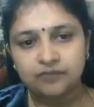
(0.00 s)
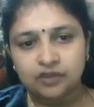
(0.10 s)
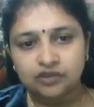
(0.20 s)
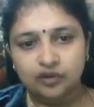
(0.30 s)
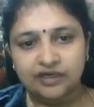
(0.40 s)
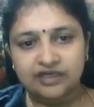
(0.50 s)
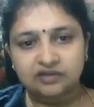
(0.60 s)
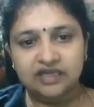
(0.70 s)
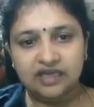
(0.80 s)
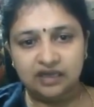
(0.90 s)
So
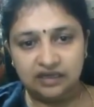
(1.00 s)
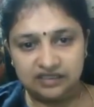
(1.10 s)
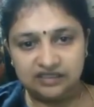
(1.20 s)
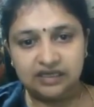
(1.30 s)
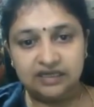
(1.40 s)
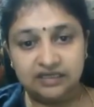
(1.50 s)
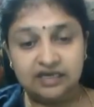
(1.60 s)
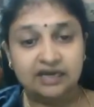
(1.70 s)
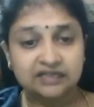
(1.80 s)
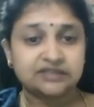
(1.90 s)
it
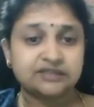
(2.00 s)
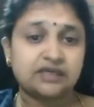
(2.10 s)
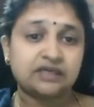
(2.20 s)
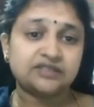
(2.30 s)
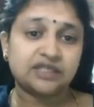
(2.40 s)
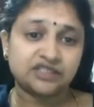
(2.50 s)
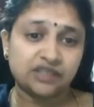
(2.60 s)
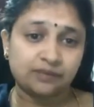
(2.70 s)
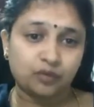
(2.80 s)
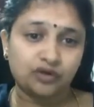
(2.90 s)
has a
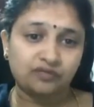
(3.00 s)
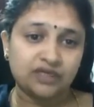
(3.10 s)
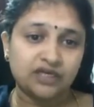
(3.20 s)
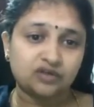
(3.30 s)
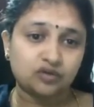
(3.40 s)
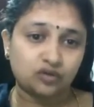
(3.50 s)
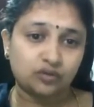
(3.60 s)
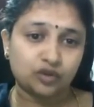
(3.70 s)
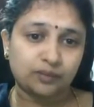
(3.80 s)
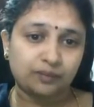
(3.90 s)
suction port. We need to know
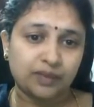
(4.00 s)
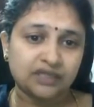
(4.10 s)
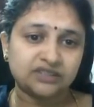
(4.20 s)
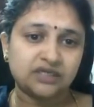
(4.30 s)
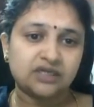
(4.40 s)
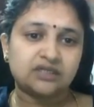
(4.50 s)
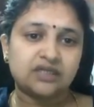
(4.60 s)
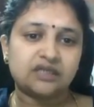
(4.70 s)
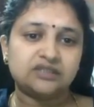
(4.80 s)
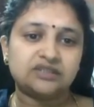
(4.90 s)
about the parts.
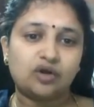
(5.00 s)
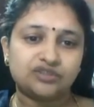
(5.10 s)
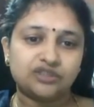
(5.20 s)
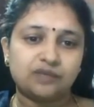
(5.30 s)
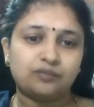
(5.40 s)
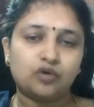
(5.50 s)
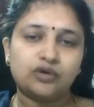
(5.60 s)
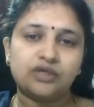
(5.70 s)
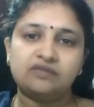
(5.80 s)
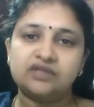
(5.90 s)
There is an oxygen
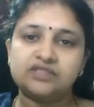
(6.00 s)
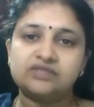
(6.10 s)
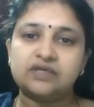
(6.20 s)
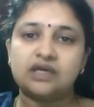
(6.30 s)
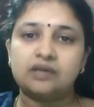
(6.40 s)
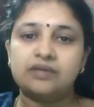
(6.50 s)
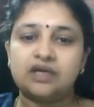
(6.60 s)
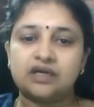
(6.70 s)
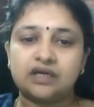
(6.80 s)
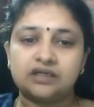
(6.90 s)
port in which we can be
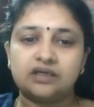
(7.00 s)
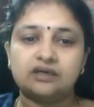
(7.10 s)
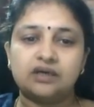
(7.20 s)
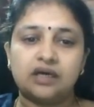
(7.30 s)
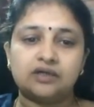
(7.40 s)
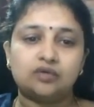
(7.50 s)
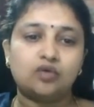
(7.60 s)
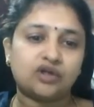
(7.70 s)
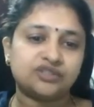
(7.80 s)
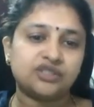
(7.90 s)
connecting
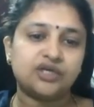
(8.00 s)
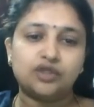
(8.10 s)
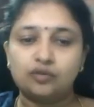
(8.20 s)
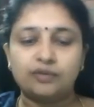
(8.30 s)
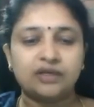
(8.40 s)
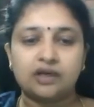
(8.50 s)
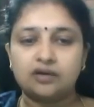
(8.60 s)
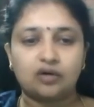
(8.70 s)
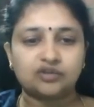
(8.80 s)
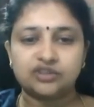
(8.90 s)
to oxygen tubing
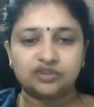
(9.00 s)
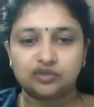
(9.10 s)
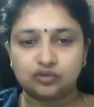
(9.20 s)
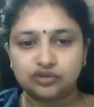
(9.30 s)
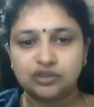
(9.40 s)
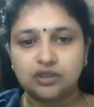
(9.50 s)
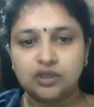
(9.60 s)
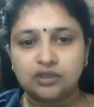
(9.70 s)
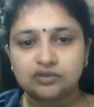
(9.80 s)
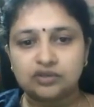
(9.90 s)
and oxygen source.
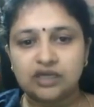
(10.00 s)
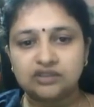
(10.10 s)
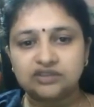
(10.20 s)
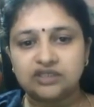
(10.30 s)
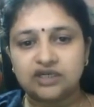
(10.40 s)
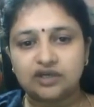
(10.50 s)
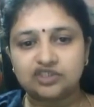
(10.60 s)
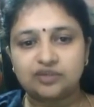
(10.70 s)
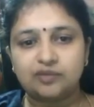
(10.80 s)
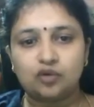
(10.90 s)
So there is a
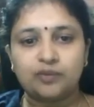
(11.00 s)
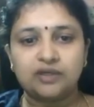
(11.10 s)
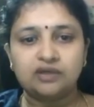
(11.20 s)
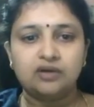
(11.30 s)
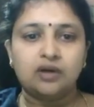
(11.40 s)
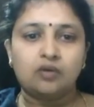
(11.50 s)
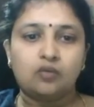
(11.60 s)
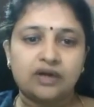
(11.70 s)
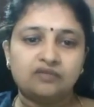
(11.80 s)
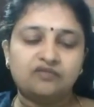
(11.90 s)
tracheostomy opening.
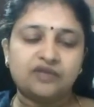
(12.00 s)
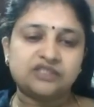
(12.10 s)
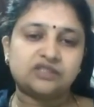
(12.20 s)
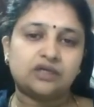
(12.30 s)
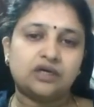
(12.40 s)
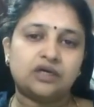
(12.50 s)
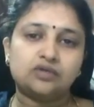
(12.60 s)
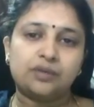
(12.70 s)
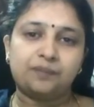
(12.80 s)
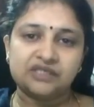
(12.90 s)
One fixed
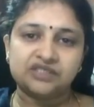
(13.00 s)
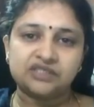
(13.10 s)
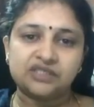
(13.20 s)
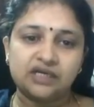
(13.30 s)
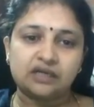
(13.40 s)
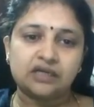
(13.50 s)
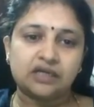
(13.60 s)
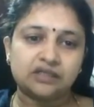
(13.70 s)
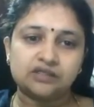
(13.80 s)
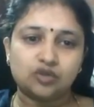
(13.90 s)
to the patient side,
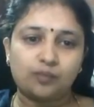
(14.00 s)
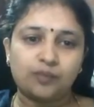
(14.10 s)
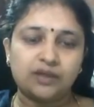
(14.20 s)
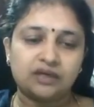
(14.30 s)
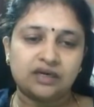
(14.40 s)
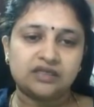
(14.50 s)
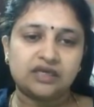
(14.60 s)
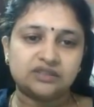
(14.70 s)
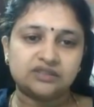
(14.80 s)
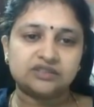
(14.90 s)
another is open, and
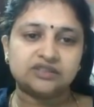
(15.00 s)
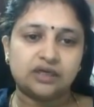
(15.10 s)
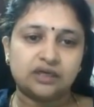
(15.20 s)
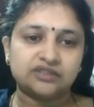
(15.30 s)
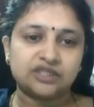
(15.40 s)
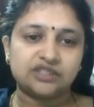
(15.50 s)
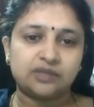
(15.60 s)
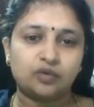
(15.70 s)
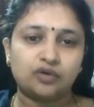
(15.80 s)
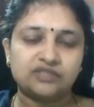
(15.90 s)
there is a
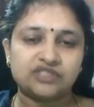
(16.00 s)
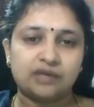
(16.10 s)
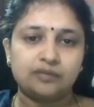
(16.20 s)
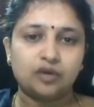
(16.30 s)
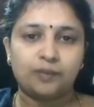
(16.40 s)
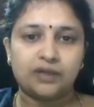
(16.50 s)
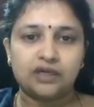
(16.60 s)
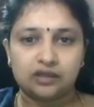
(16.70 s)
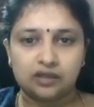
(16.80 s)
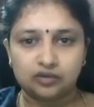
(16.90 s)
suction port which can be
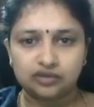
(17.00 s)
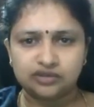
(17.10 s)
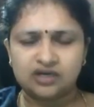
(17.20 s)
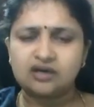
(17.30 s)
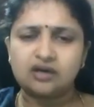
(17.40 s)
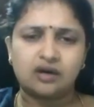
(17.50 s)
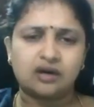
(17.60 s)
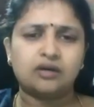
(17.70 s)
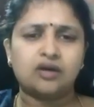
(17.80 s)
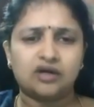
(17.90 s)
opened and closed. There
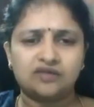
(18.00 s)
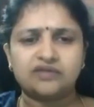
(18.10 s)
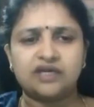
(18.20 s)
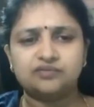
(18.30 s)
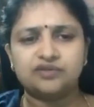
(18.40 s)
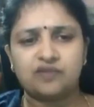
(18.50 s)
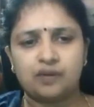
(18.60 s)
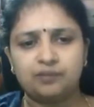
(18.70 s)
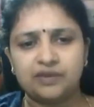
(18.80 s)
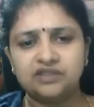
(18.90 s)
are a lot of types of
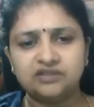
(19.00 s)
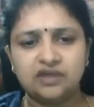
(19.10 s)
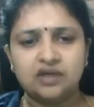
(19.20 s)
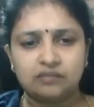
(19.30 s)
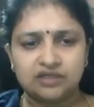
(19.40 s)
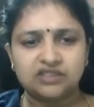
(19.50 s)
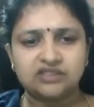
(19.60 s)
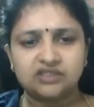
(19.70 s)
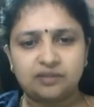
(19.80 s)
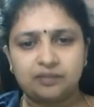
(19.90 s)
companies, but
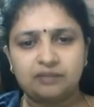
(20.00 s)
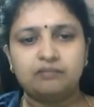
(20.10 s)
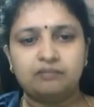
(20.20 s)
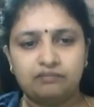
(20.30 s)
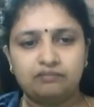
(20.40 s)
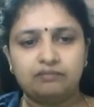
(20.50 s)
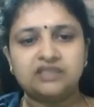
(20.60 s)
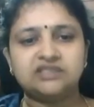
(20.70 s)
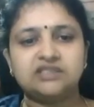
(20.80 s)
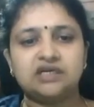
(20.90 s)
this is the
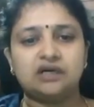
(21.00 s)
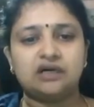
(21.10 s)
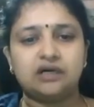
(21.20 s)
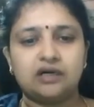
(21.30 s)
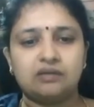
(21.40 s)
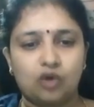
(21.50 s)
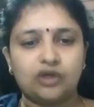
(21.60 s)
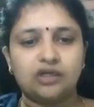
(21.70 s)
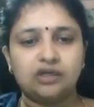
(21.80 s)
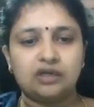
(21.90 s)
basic
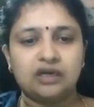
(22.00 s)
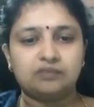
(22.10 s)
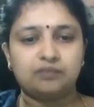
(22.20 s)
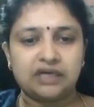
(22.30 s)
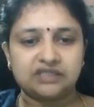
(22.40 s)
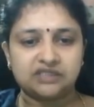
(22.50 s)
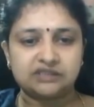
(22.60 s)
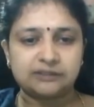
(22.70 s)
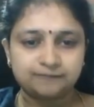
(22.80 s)
model and parts.